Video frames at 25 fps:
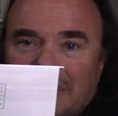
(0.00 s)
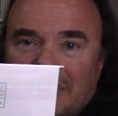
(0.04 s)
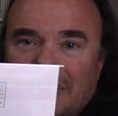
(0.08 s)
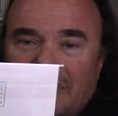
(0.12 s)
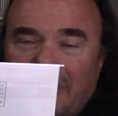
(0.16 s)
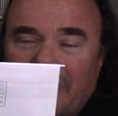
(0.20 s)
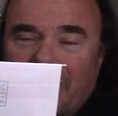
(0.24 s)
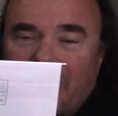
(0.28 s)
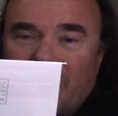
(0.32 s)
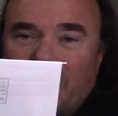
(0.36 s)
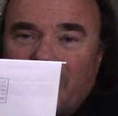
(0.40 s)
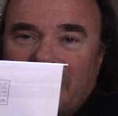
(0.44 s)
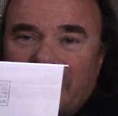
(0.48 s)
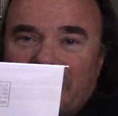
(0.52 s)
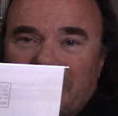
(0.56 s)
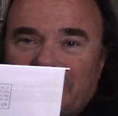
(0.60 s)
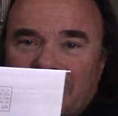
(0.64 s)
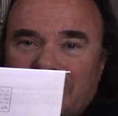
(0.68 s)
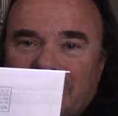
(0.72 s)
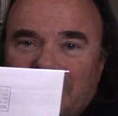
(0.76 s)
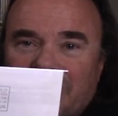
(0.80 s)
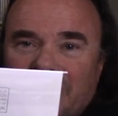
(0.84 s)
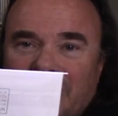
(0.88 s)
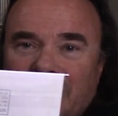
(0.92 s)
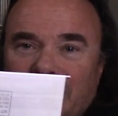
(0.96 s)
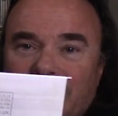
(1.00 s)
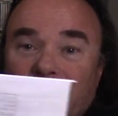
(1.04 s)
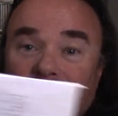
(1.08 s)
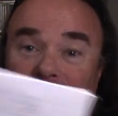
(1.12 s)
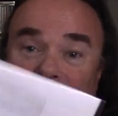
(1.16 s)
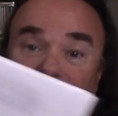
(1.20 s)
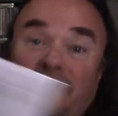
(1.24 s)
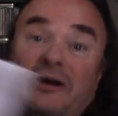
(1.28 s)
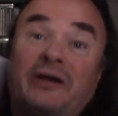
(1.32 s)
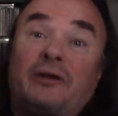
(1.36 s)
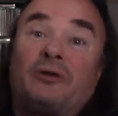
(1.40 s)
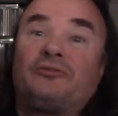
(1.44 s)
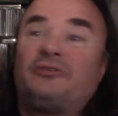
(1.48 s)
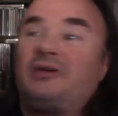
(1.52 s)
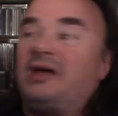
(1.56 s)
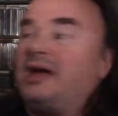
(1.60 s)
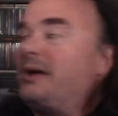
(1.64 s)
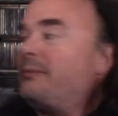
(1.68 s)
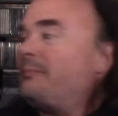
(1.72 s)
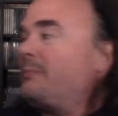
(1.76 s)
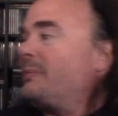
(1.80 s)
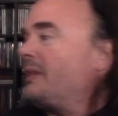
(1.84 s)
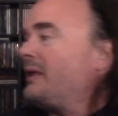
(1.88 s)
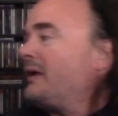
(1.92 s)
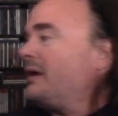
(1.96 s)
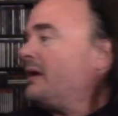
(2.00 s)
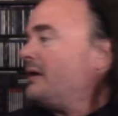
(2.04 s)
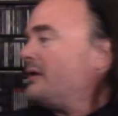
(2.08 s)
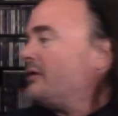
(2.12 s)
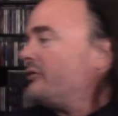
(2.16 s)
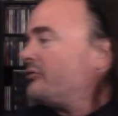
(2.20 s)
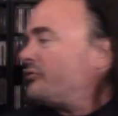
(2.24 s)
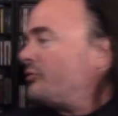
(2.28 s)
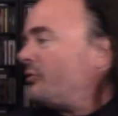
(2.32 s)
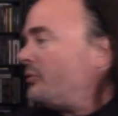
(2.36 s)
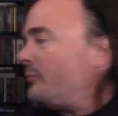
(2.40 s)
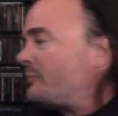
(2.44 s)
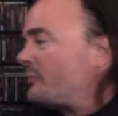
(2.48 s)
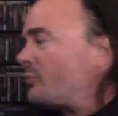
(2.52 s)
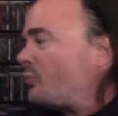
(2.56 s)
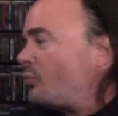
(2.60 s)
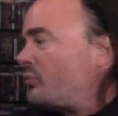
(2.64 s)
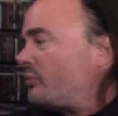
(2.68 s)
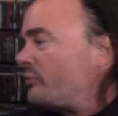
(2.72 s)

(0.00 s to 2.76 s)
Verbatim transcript: on the white sleeve there, Vinyl Tap. So,